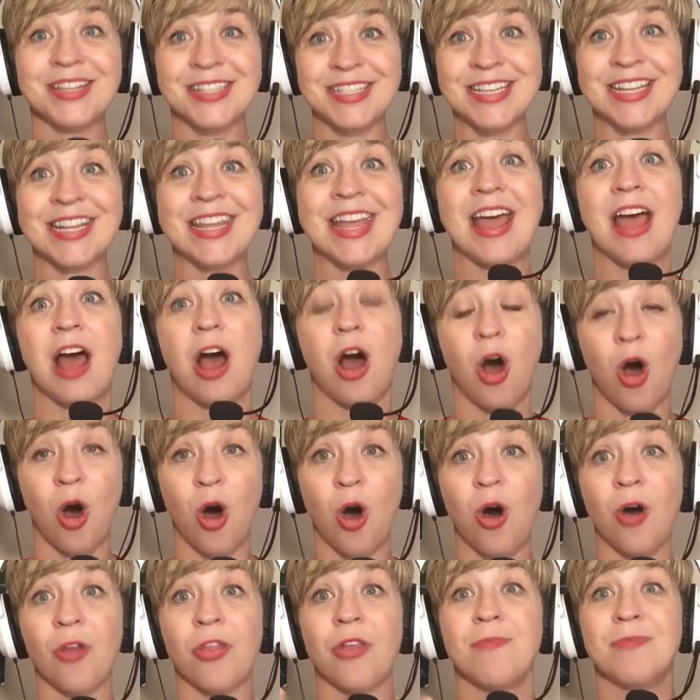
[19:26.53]
to get
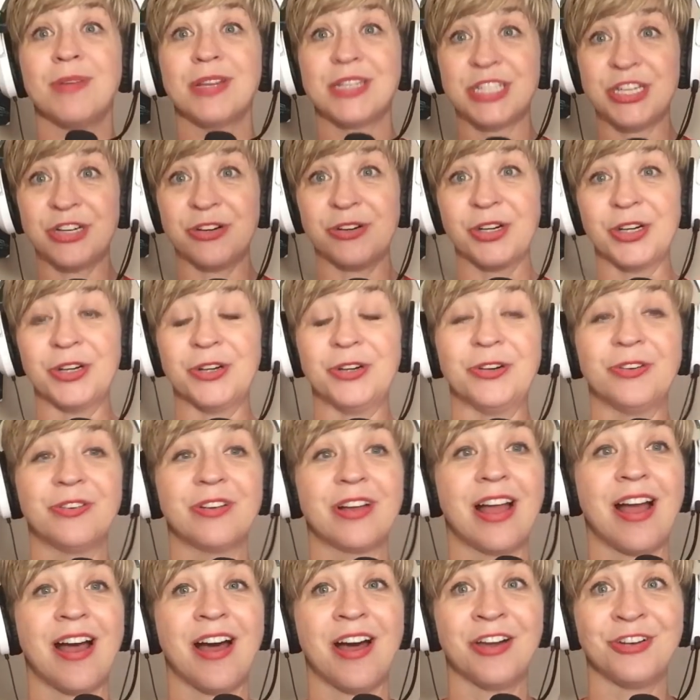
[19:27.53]
all the
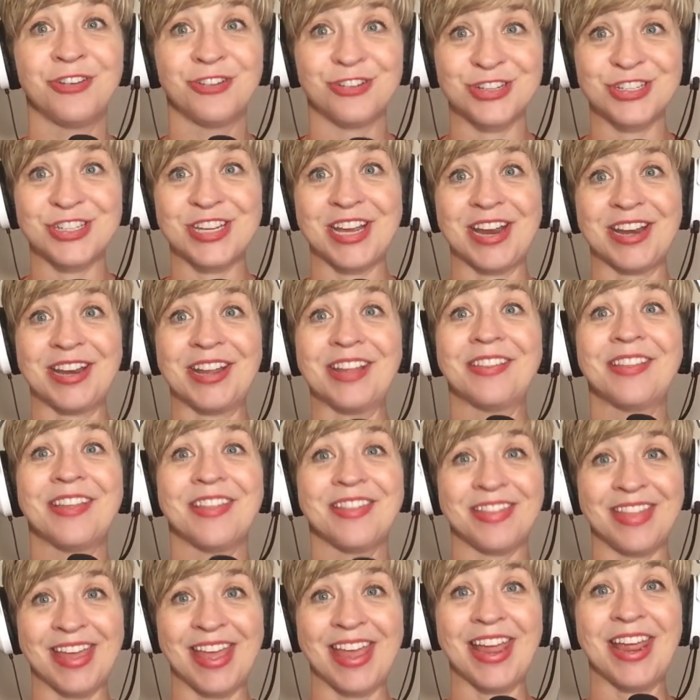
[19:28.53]
material understanding
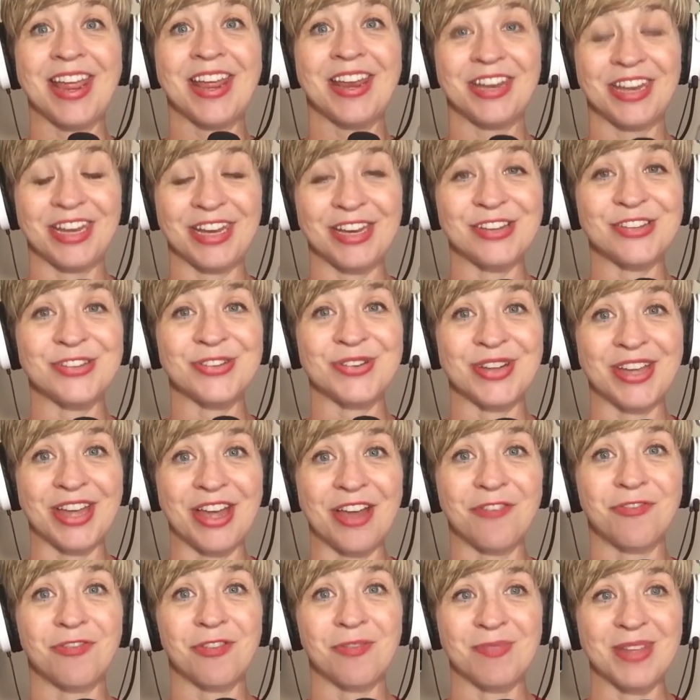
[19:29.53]
that they need to
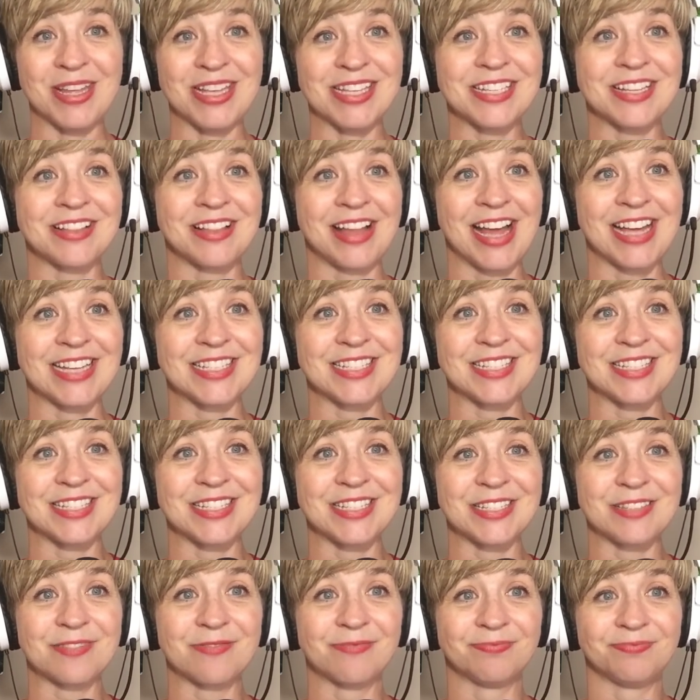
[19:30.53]
get from these
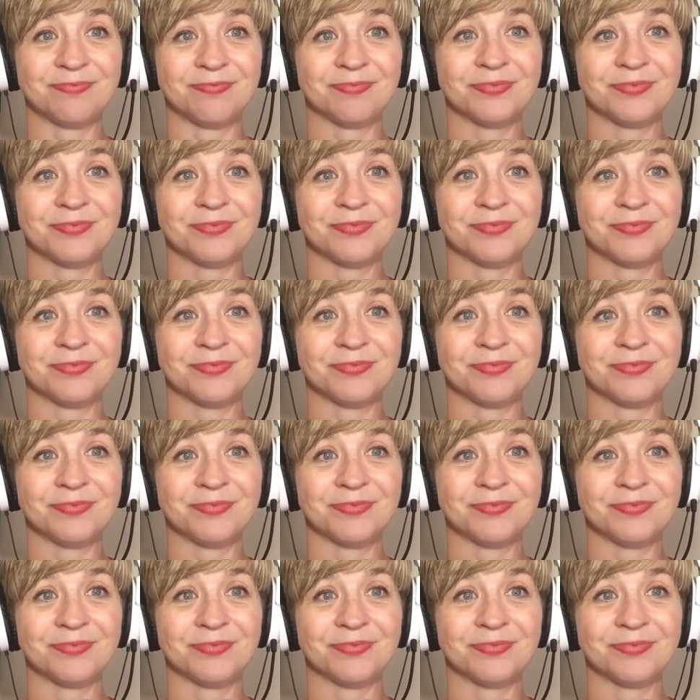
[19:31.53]
classes.